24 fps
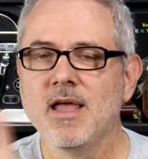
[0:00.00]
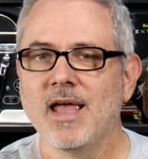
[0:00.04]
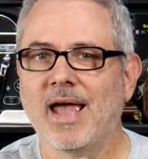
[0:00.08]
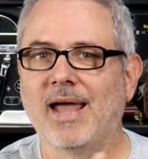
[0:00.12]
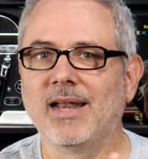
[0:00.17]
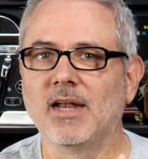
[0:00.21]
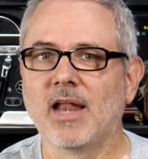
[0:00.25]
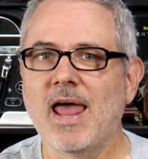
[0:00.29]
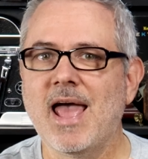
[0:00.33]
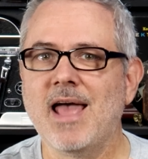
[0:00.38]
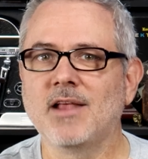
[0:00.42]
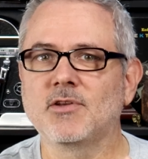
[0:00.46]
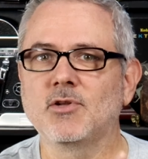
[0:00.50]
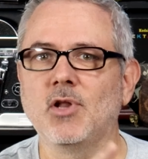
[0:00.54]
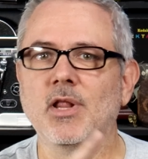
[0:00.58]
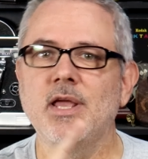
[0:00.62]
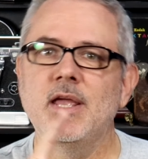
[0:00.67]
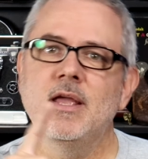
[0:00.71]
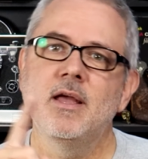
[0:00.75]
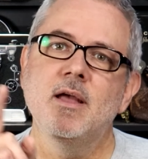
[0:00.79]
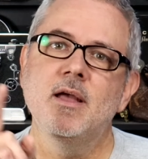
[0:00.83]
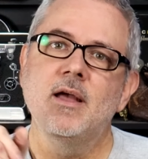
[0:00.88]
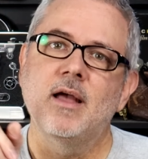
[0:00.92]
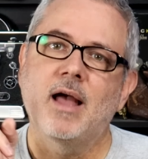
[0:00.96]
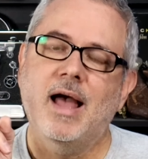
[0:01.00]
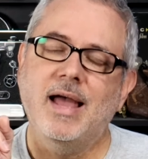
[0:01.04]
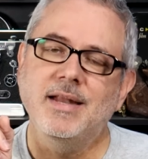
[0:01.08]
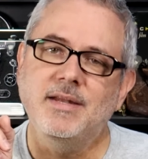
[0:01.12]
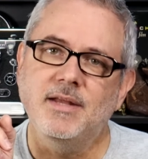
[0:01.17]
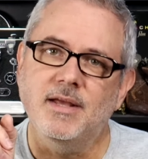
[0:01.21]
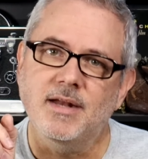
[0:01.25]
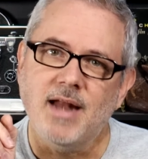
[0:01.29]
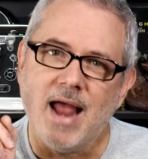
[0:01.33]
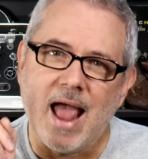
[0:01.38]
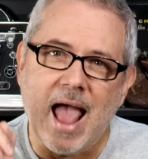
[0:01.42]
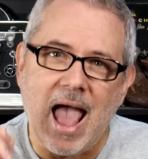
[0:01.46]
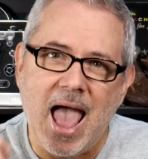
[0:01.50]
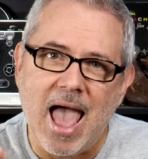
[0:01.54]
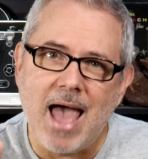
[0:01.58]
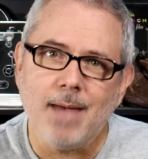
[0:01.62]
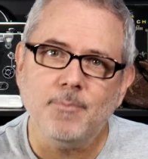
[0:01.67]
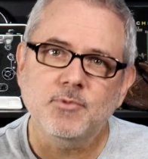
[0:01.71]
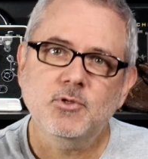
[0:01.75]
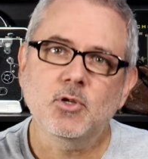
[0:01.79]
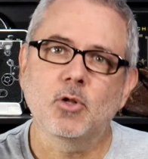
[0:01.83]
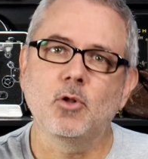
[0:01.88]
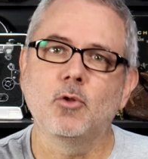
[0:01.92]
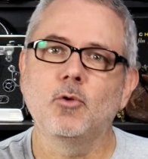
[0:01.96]
And lastly, I did
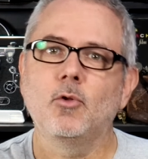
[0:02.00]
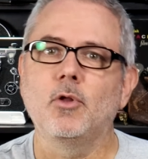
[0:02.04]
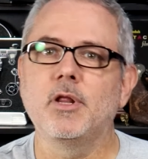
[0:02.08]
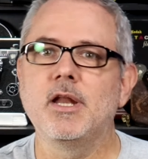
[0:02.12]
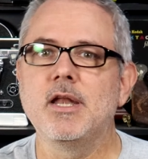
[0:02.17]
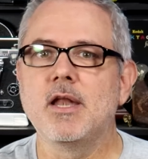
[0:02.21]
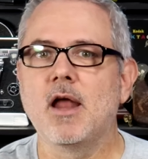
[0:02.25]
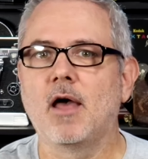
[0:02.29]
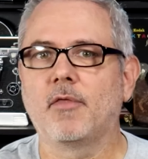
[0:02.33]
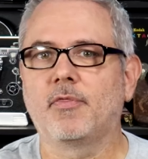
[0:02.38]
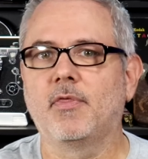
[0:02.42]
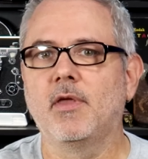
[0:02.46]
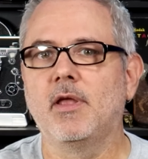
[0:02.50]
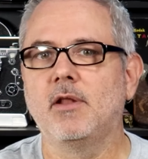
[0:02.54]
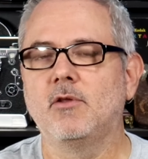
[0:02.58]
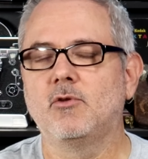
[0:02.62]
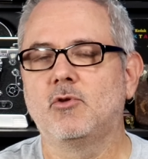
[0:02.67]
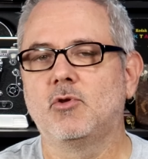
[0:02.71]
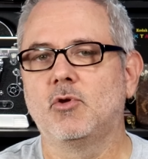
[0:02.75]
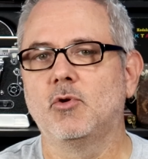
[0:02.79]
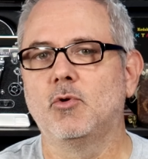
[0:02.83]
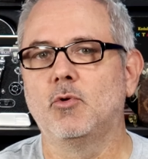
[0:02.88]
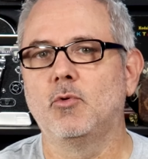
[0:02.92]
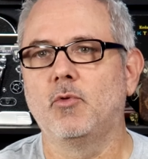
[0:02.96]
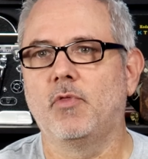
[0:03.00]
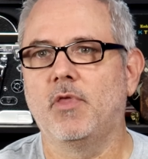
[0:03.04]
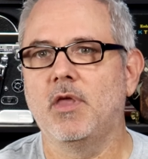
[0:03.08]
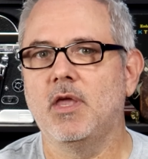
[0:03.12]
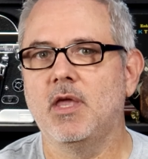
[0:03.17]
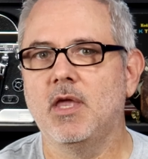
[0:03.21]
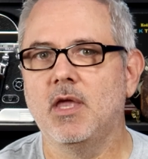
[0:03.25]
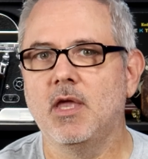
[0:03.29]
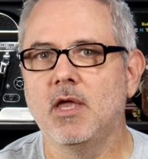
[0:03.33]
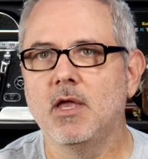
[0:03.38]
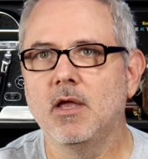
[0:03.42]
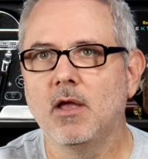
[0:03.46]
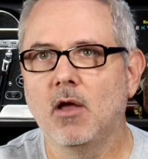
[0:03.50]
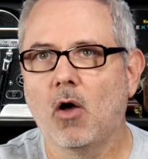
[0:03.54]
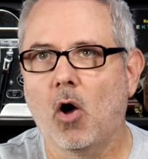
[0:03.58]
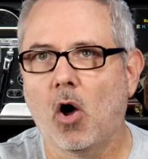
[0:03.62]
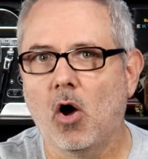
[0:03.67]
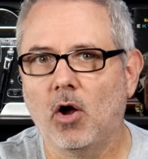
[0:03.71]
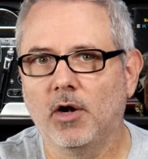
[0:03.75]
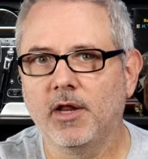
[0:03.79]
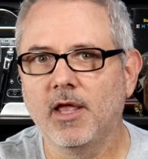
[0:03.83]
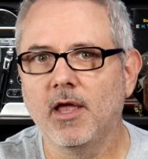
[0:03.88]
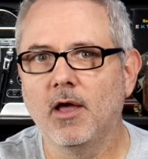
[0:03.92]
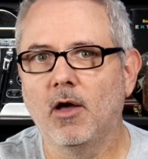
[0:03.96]
absolutely nothing to the
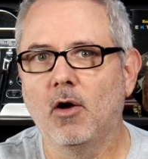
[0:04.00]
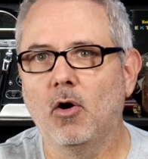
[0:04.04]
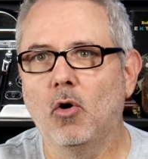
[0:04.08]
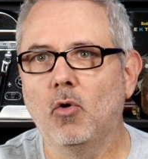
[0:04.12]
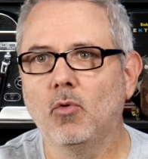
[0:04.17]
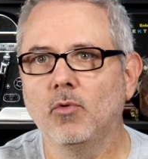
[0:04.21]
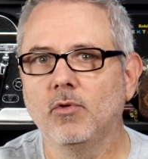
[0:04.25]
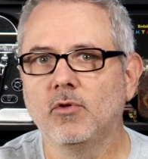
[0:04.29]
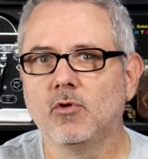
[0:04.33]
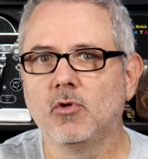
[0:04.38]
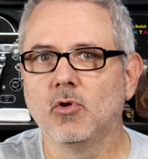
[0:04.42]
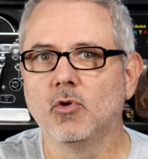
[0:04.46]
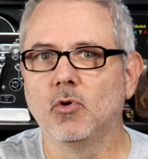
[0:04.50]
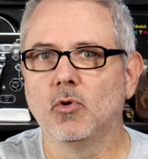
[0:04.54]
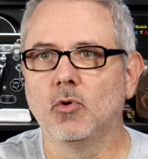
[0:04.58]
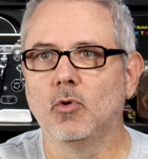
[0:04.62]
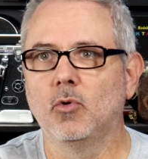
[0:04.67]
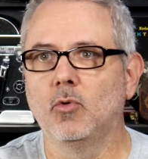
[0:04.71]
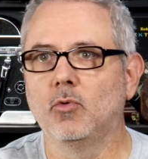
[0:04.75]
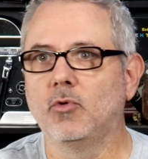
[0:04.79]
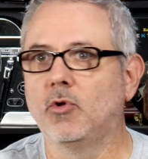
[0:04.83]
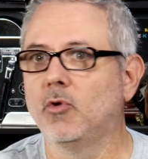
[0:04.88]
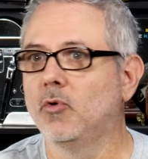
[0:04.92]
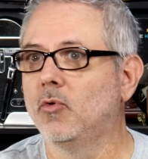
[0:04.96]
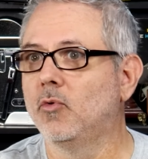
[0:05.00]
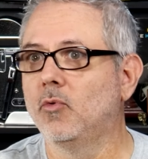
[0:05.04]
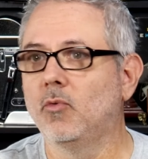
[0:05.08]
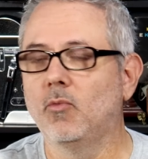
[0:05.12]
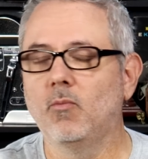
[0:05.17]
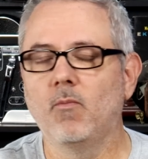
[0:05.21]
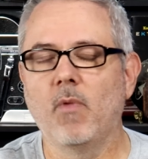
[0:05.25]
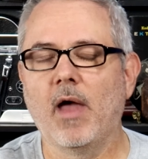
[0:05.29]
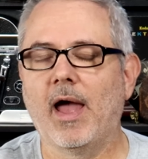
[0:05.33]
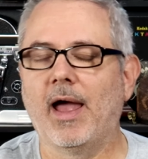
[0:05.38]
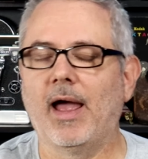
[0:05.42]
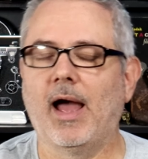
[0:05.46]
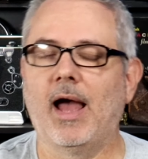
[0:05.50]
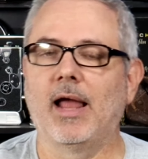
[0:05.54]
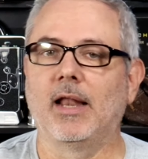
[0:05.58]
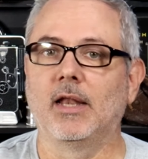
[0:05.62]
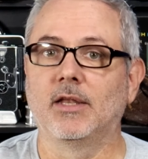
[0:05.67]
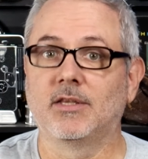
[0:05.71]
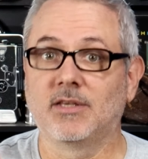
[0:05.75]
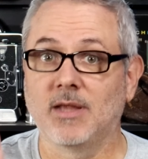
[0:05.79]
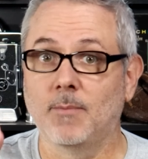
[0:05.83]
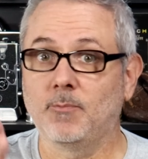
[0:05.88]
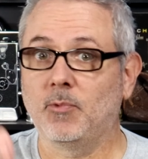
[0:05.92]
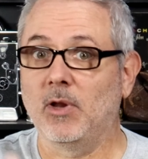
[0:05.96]
audio to do, I, I
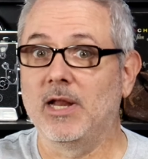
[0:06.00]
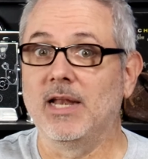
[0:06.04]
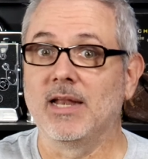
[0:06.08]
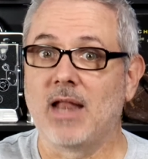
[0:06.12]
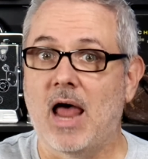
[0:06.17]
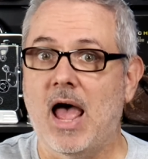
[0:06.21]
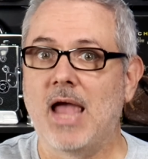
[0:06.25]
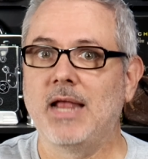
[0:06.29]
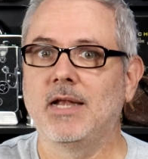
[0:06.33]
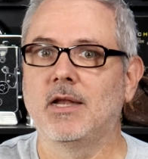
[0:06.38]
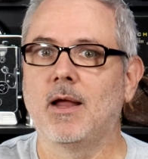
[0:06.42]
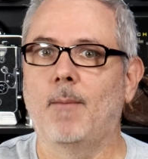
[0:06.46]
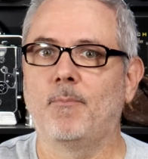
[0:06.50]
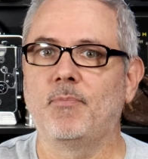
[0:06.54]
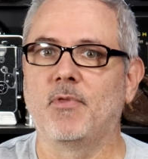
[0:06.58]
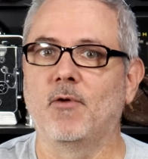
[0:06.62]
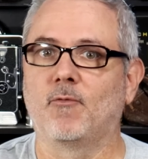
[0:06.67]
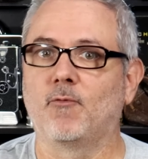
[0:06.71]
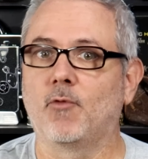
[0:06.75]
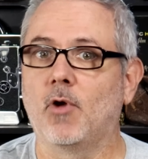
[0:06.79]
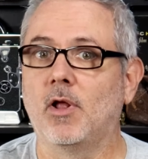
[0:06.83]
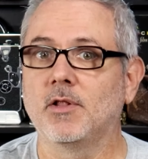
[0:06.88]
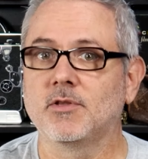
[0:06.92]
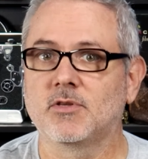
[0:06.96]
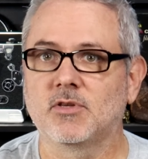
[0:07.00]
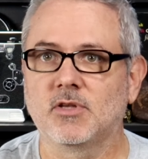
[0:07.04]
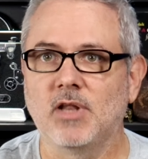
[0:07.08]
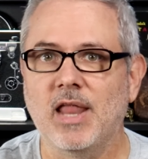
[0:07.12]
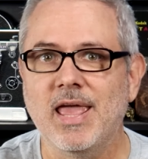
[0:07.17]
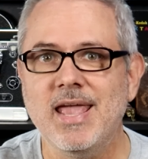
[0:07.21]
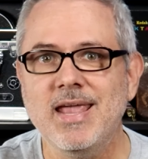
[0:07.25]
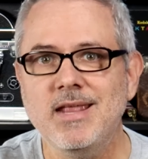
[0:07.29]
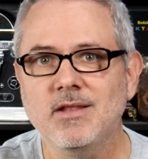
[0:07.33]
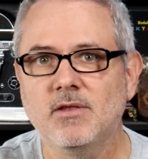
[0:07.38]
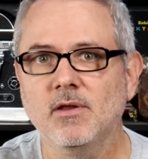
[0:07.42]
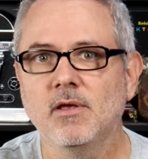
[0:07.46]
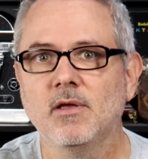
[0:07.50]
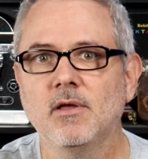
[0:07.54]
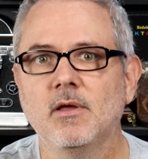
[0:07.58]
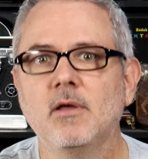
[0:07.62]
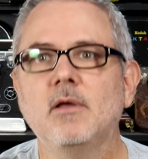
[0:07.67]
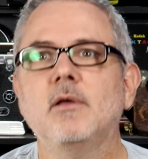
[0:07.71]
simply lined up the front slate,